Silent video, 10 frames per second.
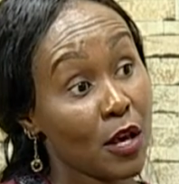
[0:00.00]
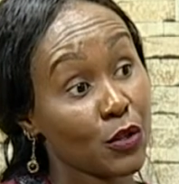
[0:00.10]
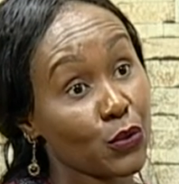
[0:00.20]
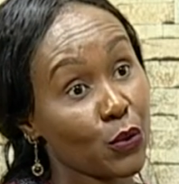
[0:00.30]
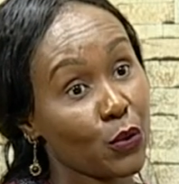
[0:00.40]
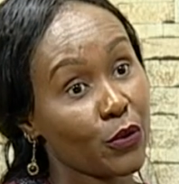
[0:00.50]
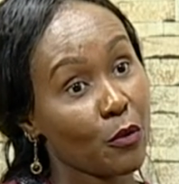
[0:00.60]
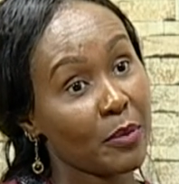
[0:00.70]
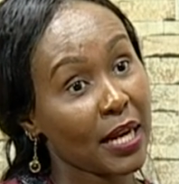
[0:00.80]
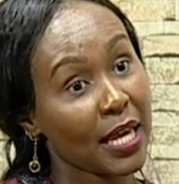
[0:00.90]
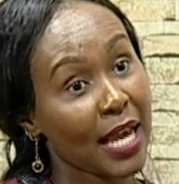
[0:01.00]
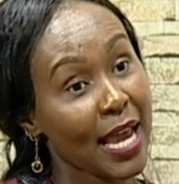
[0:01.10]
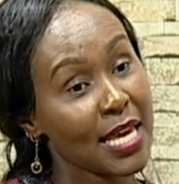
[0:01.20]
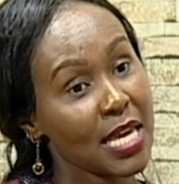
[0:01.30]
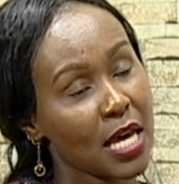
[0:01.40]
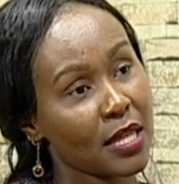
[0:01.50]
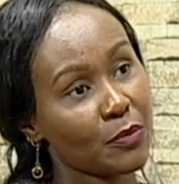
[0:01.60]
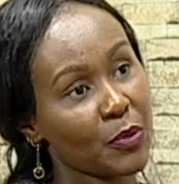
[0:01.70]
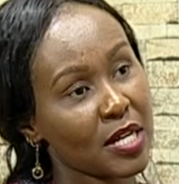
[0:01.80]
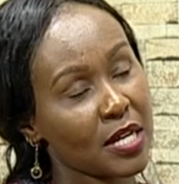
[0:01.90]
So they'll be ages. like, I hear
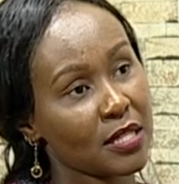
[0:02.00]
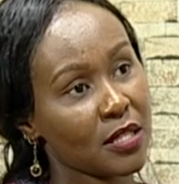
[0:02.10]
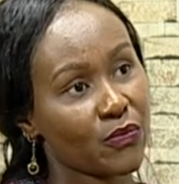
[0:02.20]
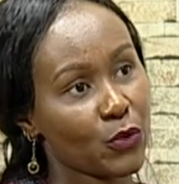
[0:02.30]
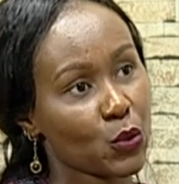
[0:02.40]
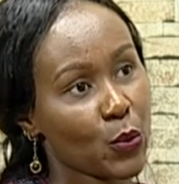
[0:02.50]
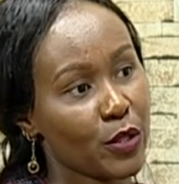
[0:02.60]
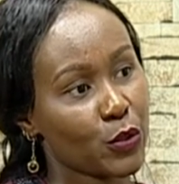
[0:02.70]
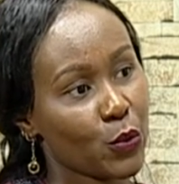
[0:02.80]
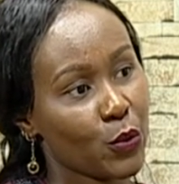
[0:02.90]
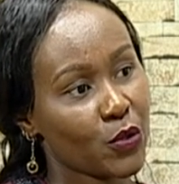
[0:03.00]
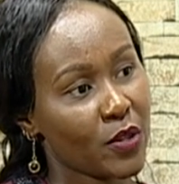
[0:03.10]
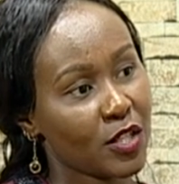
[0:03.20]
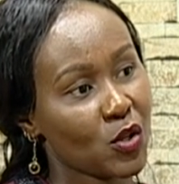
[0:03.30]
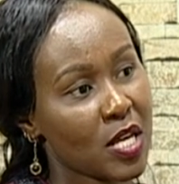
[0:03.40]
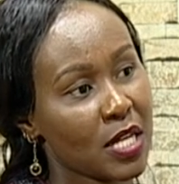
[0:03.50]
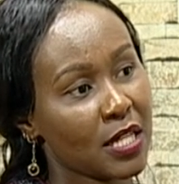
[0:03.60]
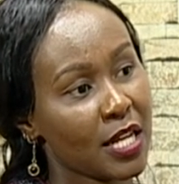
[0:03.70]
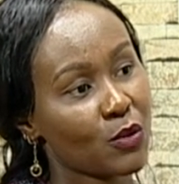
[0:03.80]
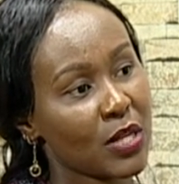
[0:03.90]
that pregnancy is for so and so. So the mm. joke is, mm.
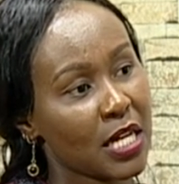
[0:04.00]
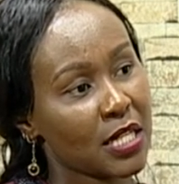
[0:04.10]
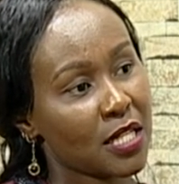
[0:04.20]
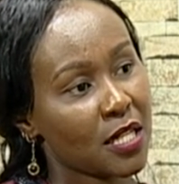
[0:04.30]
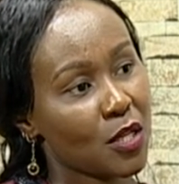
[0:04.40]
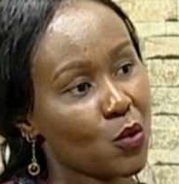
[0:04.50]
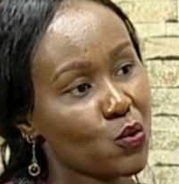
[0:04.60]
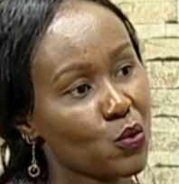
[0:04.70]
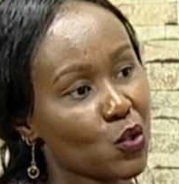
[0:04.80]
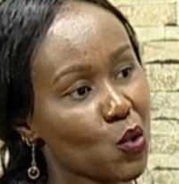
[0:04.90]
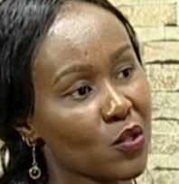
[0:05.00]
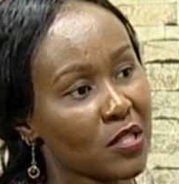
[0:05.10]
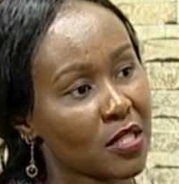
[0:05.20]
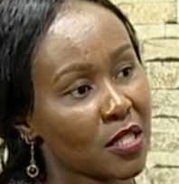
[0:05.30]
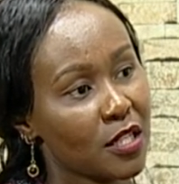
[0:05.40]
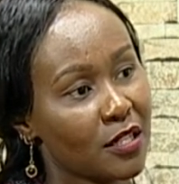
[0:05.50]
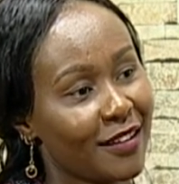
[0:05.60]
let's wait and see whose nose it, it